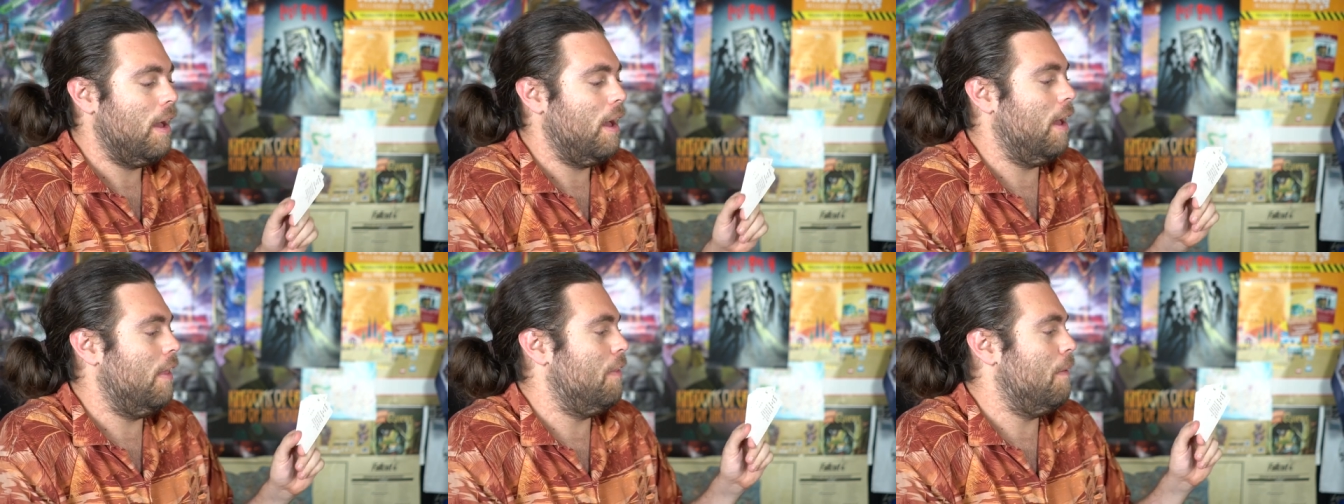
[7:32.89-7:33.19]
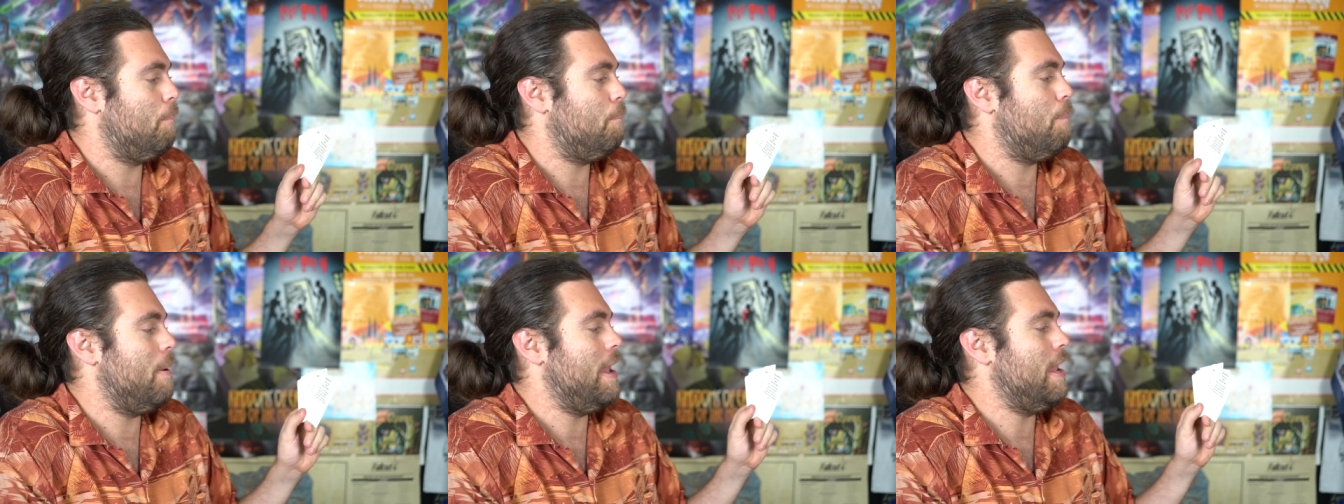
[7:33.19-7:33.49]
Uh,
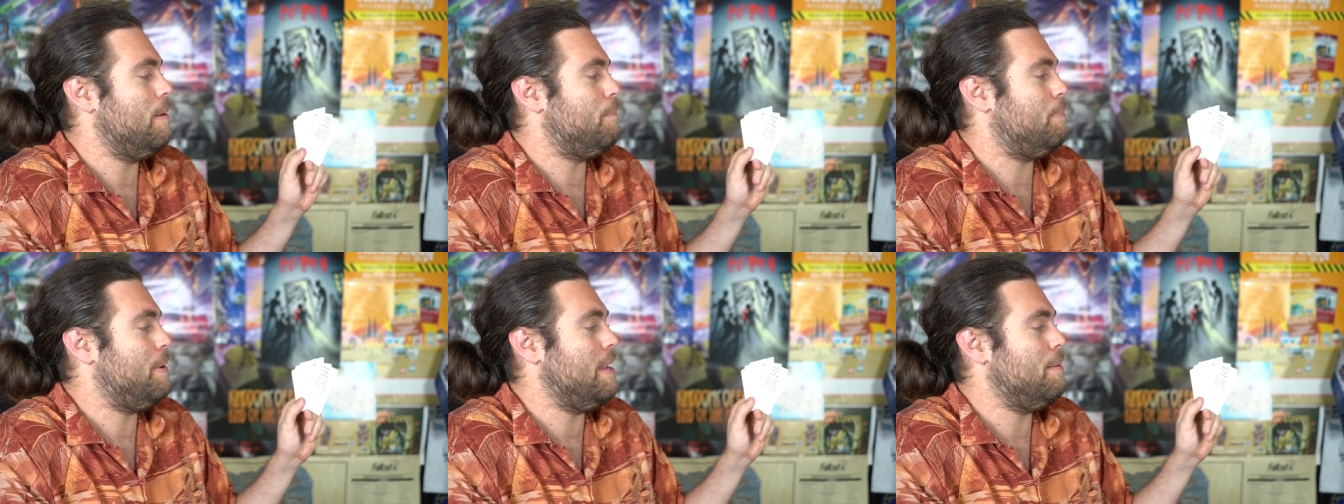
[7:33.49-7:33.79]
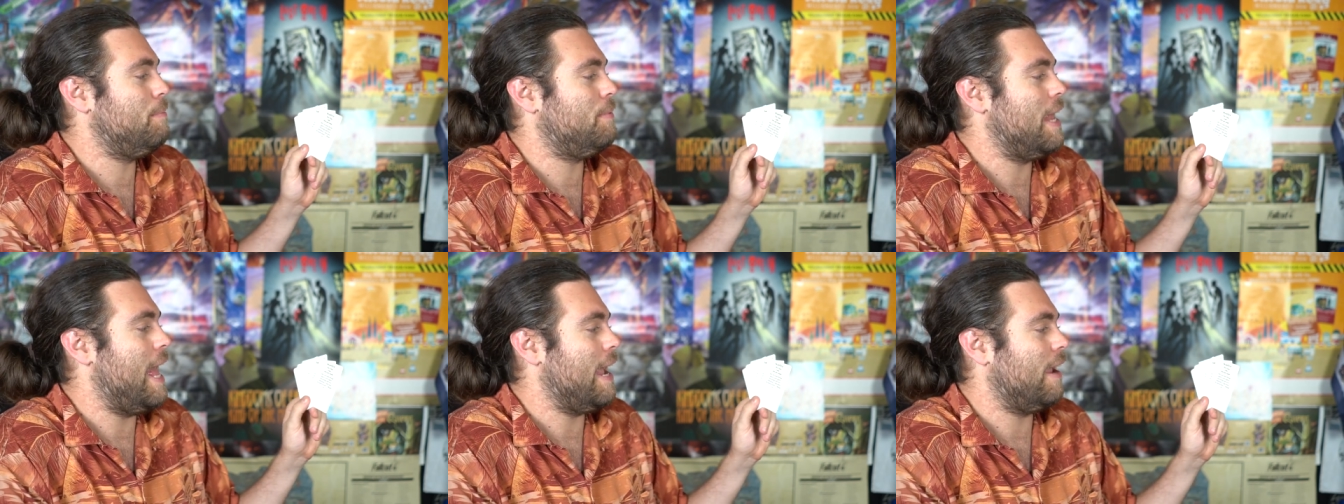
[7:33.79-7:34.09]
the
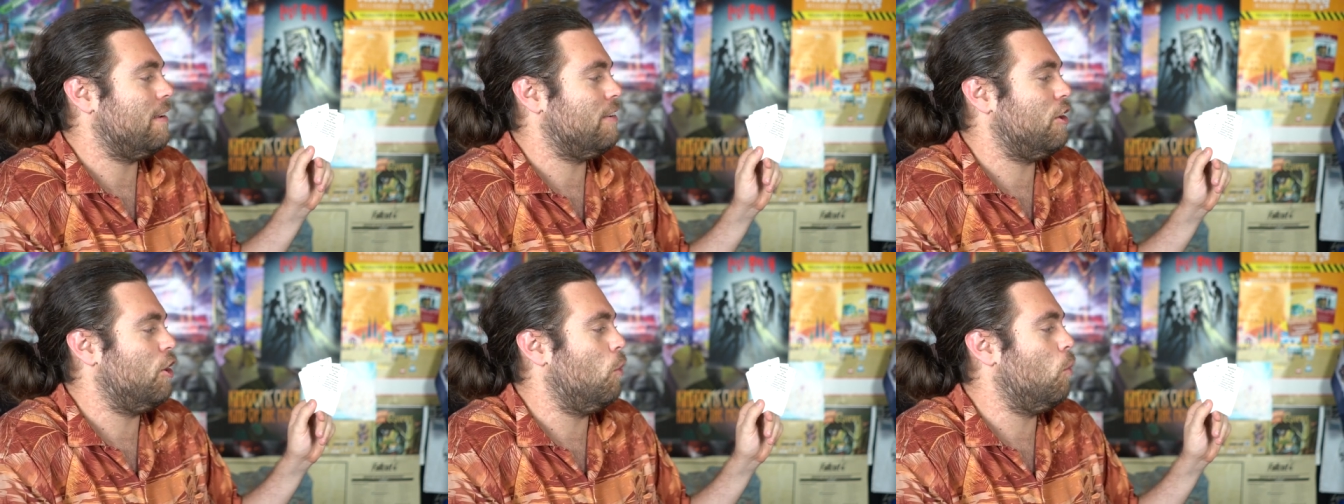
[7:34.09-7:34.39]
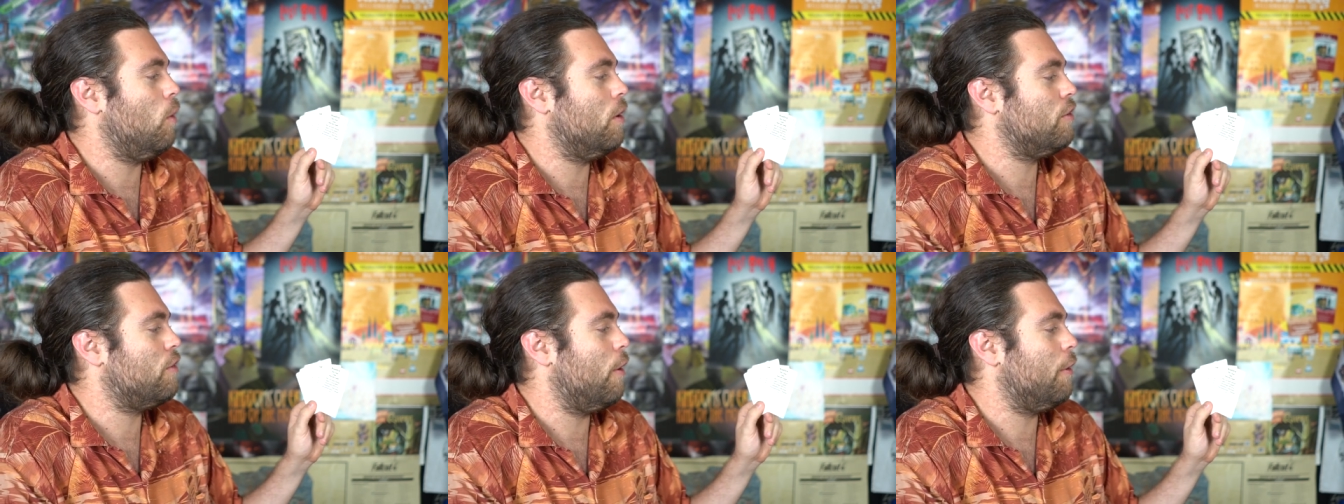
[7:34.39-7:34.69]
beam tech deal
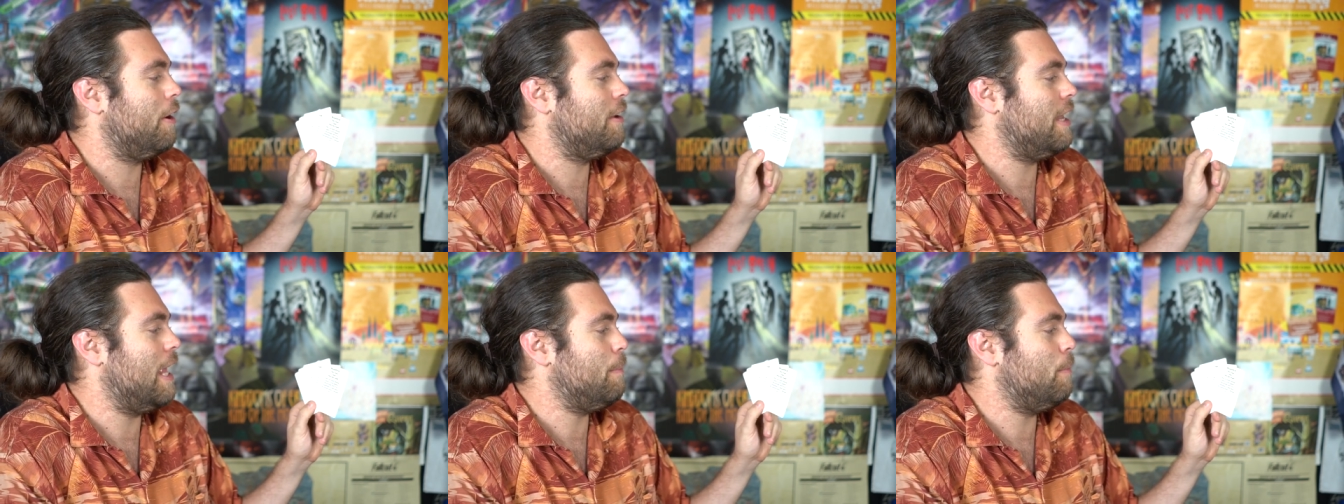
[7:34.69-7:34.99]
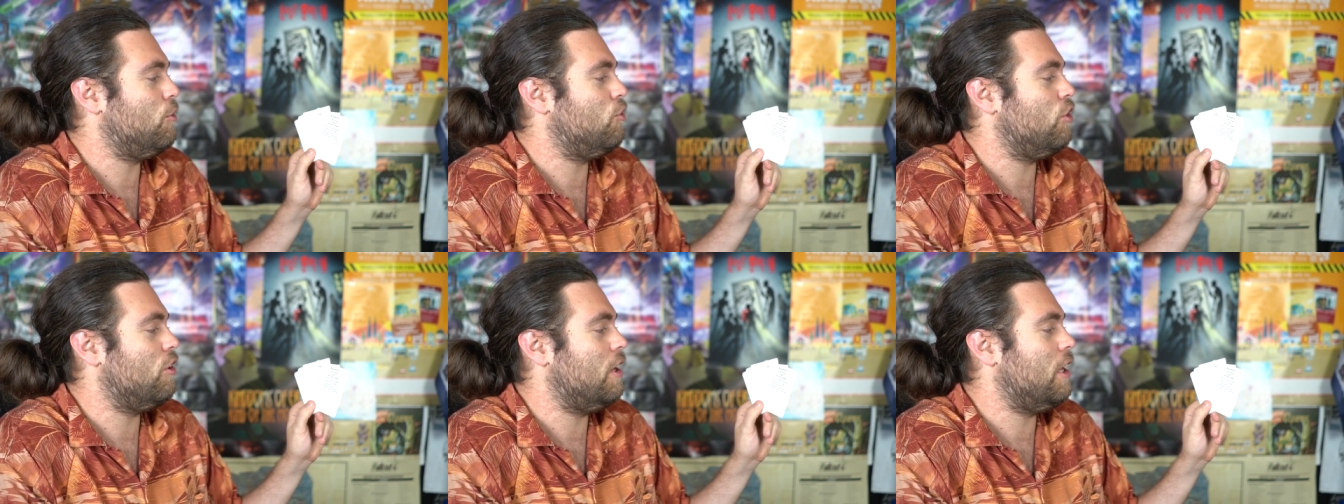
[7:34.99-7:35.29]
one target
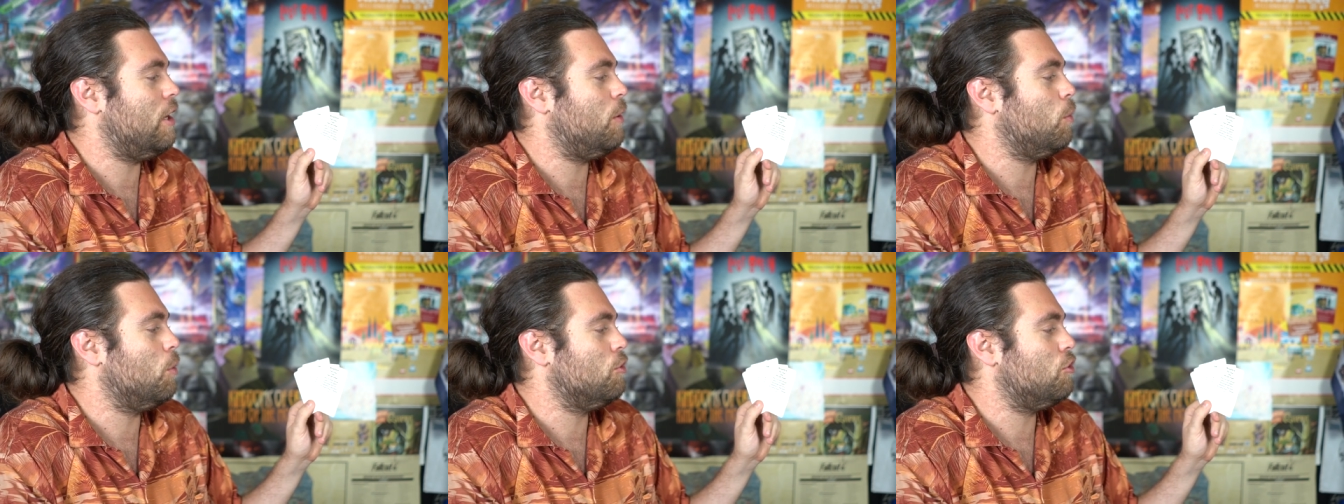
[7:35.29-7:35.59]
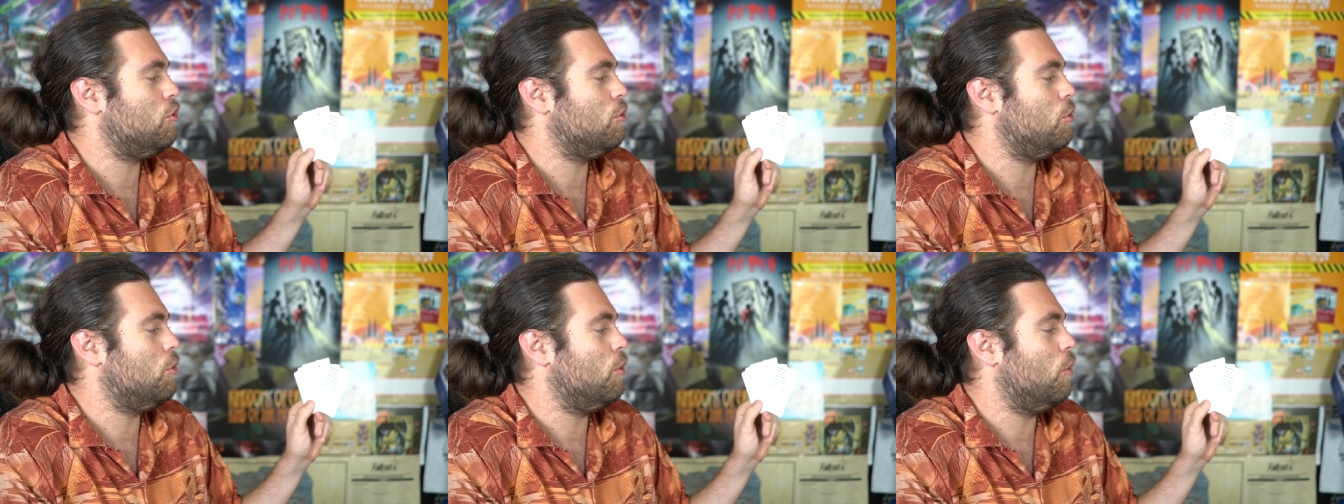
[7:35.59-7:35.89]
damage equal
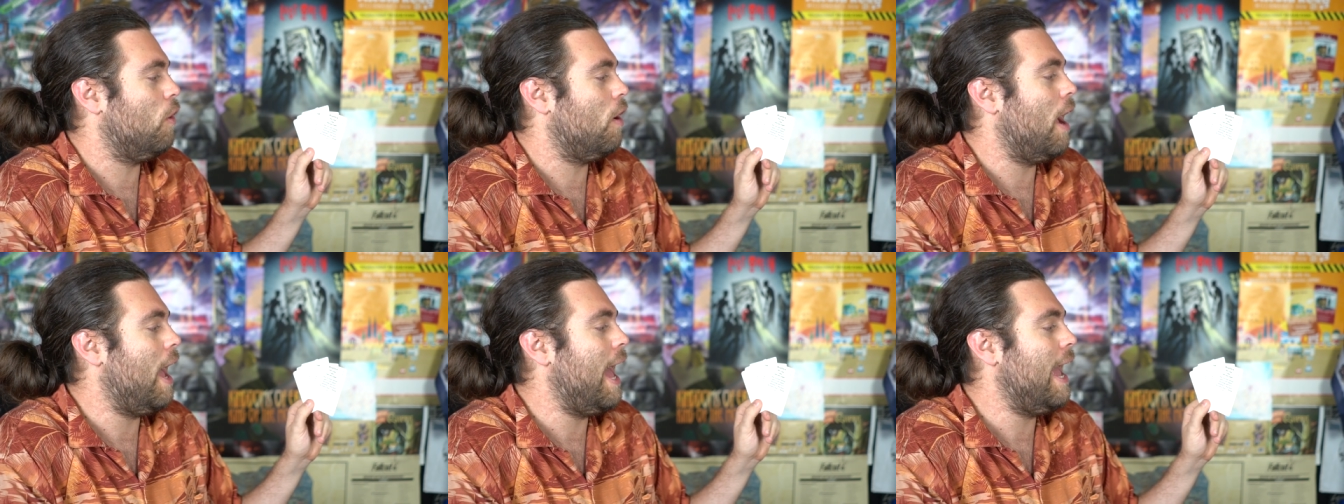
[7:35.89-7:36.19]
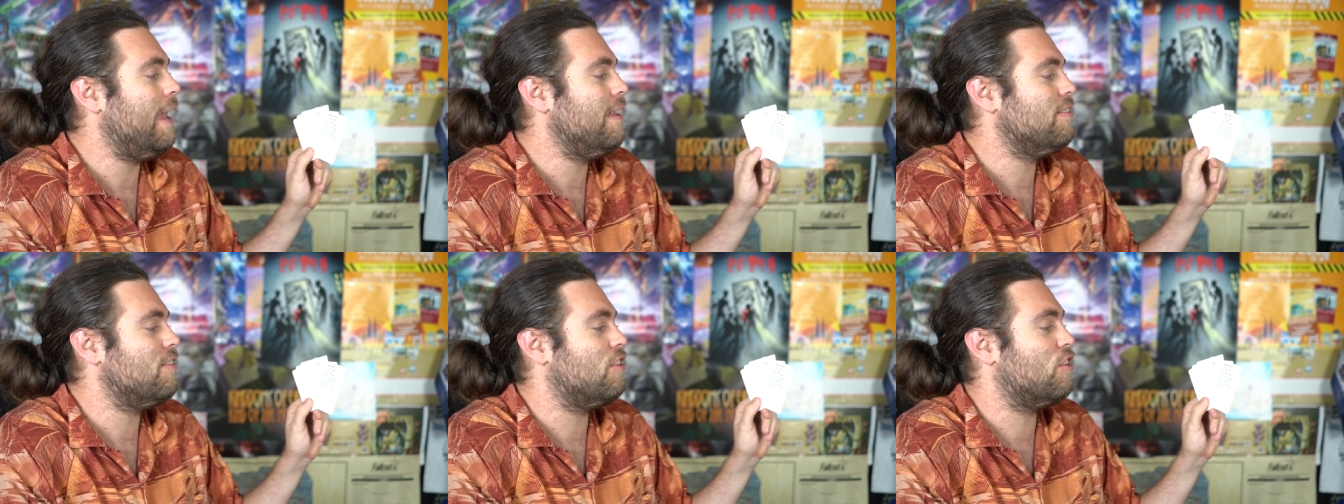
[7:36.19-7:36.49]
to your
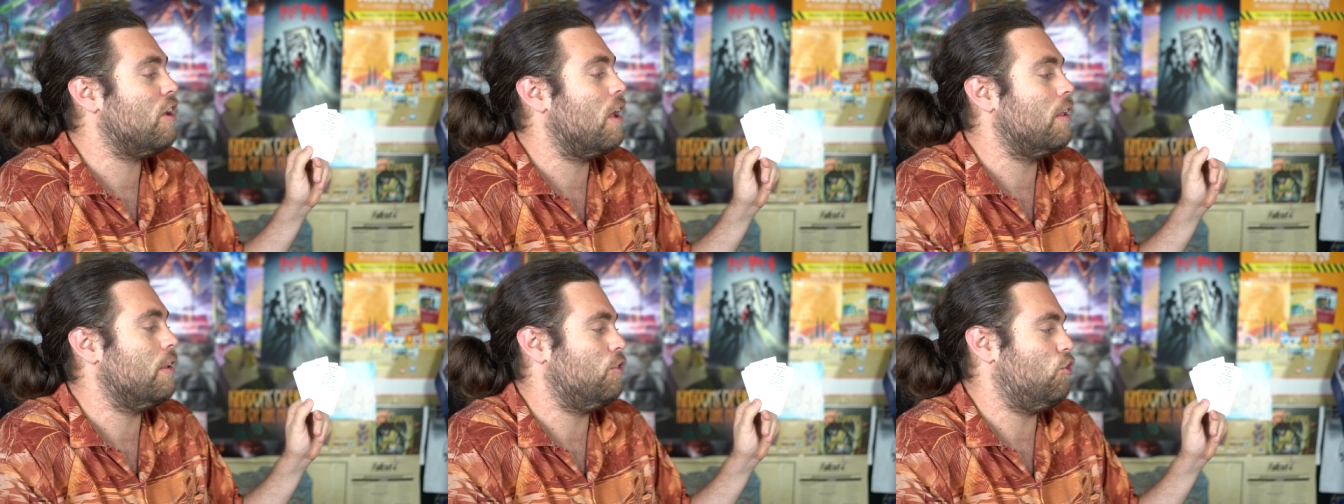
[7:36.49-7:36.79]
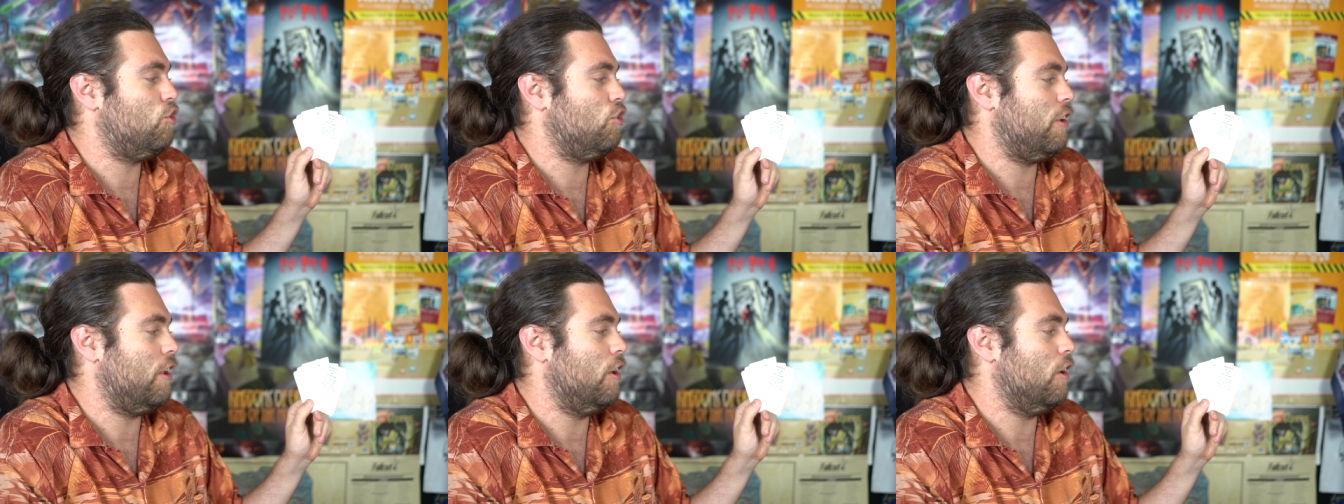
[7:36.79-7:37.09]
highest
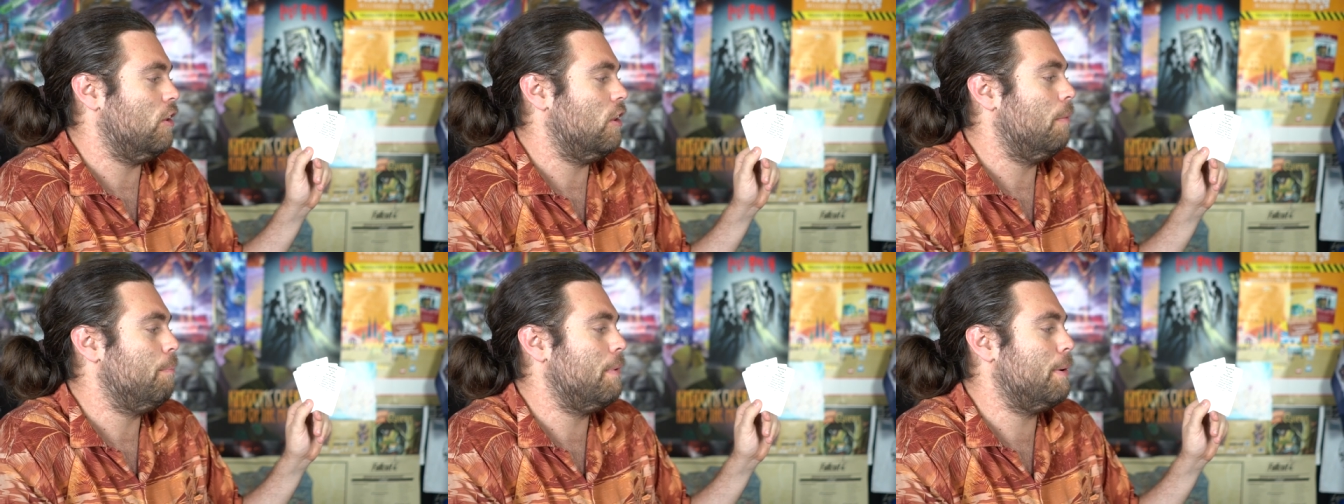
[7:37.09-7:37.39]
knowledge skill,